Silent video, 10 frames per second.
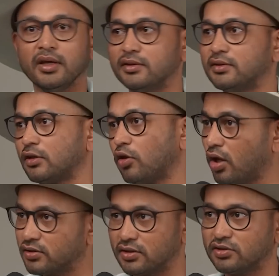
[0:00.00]
the
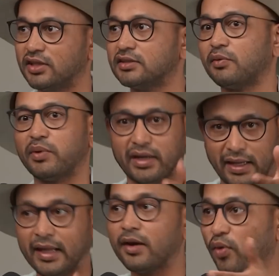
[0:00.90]
technological change that we are
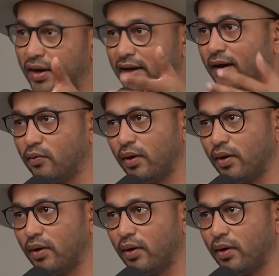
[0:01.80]
in right now.